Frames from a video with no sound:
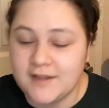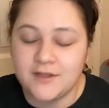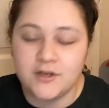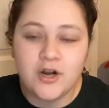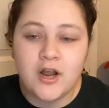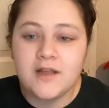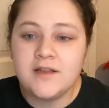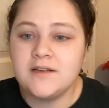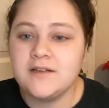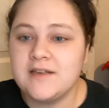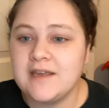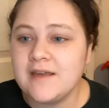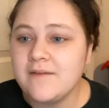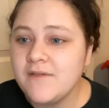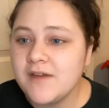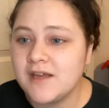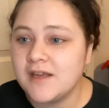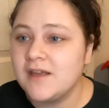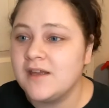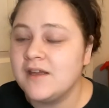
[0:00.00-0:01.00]
line. They're not
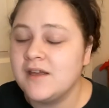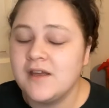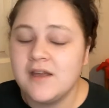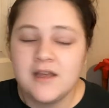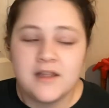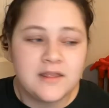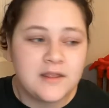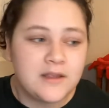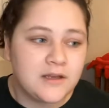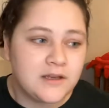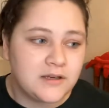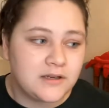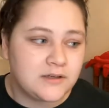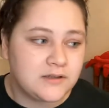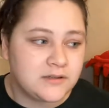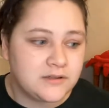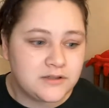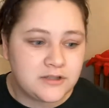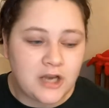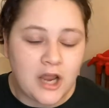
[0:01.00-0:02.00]
giving the
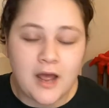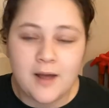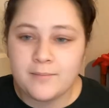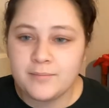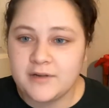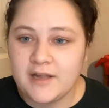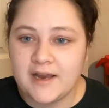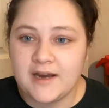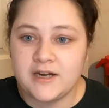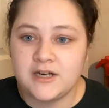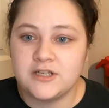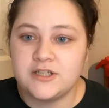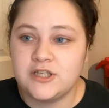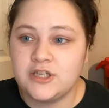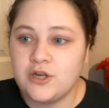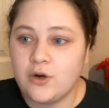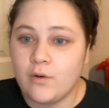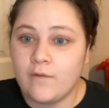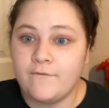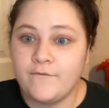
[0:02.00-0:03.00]
top players,
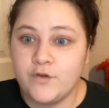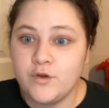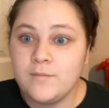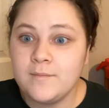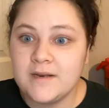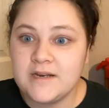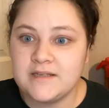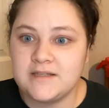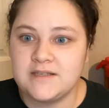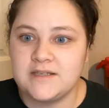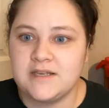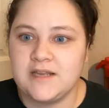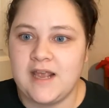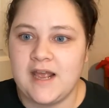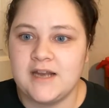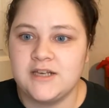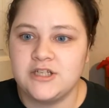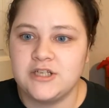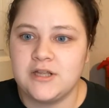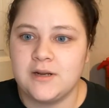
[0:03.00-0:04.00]
you know, a few minutes to
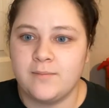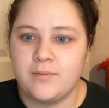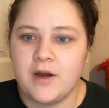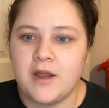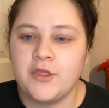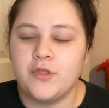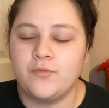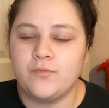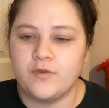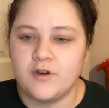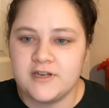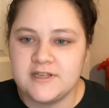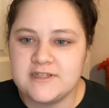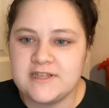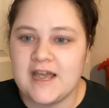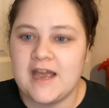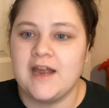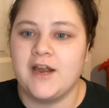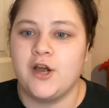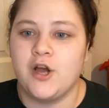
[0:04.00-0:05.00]
catch their breath,
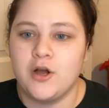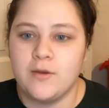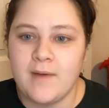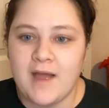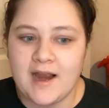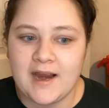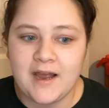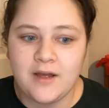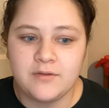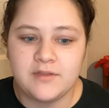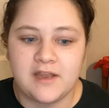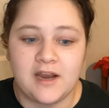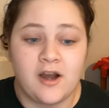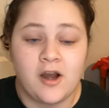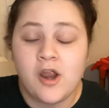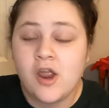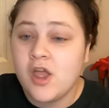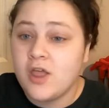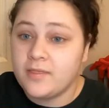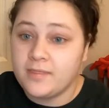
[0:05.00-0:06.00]
reset, and go back out there.
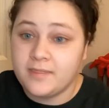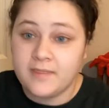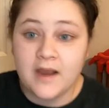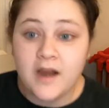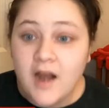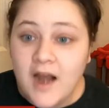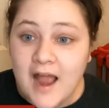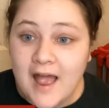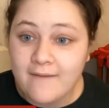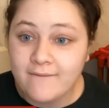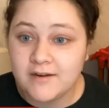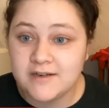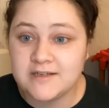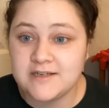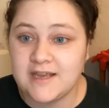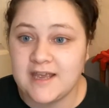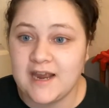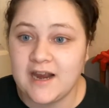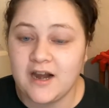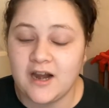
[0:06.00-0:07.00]
They're having to
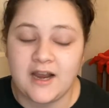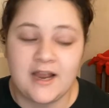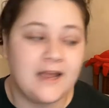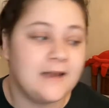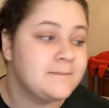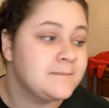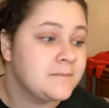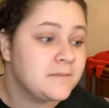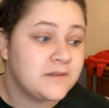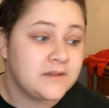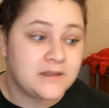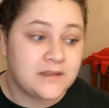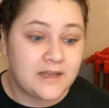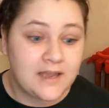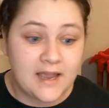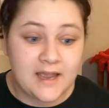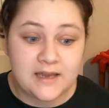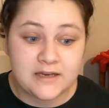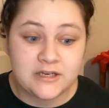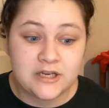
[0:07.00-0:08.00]
carry it.
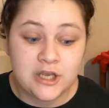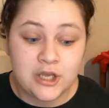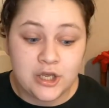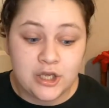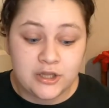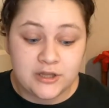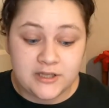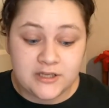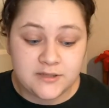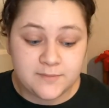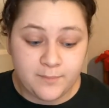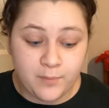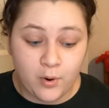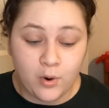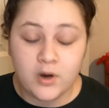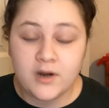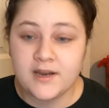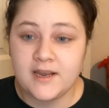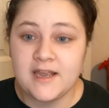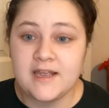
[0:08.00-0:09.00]
And these
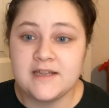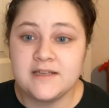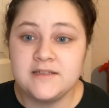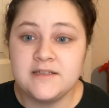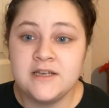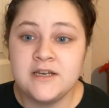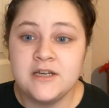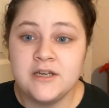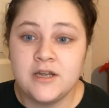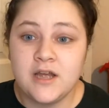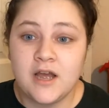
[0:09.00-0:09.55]
poor kids,